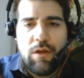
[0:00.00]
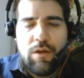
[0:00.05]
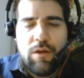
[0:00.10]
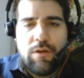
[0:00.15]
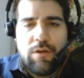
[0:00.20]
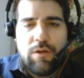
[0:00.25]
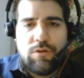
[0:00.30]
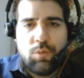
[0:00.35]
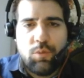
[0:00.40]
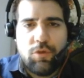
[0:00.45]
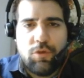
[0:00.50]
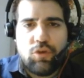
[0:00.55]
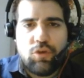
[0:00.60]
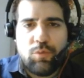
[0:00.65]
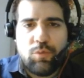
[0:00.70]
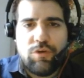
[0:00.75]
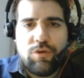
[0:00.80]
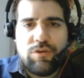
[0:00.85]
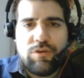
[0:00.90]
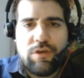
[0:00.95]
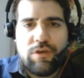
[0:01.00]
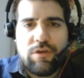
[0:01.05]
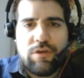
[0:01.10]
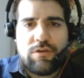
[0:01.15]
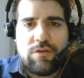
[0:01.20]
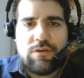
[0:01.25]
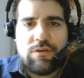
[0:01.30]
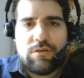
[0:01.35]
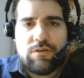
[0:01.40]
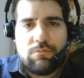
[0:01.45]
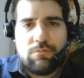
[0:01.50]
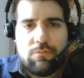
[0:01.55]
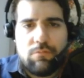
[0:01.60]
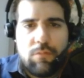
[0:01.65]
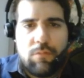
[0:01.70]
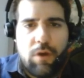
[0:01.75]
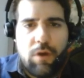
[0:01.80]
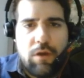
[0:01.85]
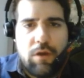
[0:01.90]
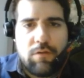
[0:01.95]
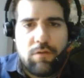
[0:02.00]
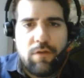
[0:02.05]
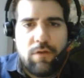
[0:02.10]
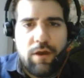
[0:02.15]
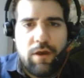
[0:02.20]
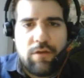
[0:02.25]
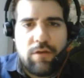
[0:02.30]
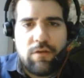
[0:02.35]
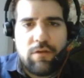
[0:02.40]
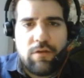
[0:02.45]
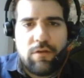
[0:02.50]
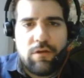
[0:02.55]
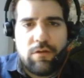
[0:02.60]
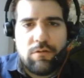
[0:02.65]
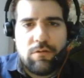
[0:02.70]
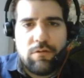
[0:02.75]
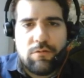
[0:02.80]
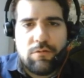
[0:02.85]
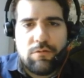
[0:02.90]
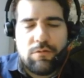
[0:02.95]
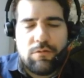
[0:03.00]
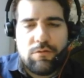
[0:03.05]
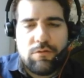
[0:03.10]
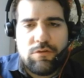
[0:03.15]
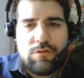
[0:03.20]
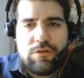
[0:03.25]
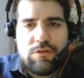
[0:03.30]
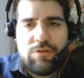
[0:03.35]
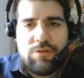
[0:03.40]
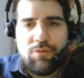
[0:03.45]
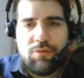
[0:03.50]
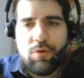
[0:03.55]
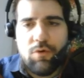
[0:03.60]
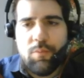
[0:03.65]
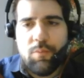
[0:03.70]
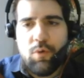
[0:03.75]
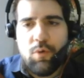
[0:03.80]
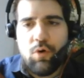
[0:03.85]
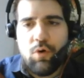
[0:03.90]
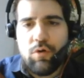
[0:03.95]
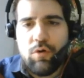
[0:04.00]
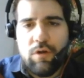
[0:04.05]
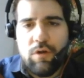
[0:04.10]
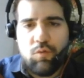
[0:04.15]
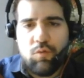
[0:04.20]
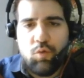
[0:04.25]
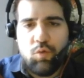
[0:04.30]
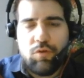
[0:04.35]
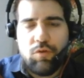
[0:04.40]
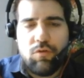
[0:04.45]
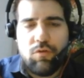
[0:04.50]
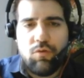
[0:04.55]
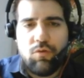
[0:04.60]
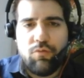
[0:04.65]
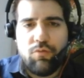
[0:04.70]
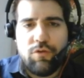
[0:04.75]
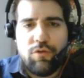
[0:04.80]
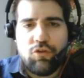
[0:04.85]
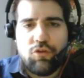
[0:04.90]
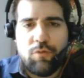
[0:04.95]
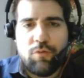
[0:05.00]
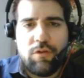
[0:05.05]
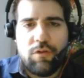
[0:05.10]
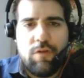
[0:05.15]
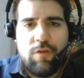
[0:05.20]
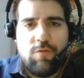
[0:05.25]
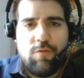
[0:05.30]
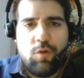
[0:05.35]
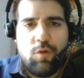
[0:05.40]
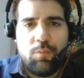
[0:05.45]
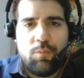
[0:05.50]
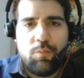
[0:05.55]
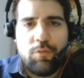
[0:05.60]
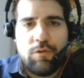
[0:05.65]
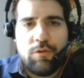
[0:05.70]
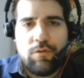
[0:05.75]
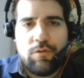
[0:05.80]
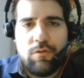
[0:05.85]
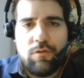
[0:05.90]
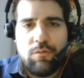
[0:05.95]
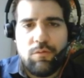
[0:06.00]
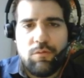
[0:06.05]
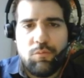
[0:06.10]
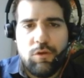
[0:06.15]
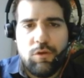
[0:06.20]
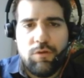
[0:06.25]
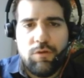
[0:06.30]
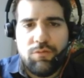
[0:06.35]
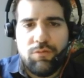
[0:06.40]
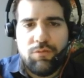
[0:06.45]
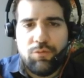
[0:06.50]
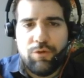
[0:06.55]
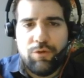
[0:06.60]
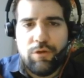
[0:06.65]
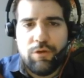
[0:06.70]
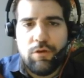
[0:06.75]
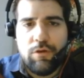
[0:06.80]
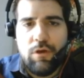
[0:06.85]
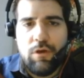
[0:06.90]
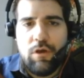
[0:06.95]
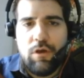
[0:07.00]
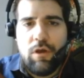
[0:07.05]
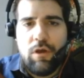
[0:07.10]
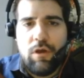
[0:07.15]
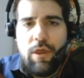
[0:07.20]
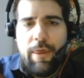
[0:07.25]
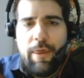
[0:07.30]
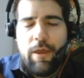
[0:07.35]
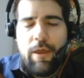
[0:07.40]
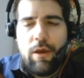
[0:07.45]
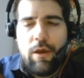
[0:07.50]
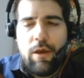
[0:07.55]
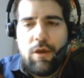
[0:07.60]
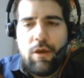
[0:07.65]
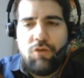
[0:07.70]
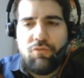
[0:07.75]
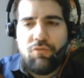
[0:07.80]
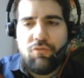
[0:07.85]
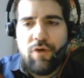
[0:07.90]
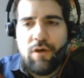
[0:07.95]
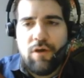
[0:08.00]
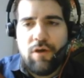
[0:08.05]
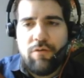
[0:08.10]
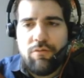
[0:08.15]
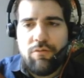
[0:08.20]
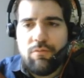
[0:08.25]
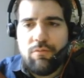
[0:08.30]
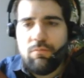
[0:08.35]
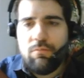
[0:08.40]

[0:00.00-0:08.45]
So bishop e6, I attacked the c4 pawn and wanted to finish my development. b3, a5,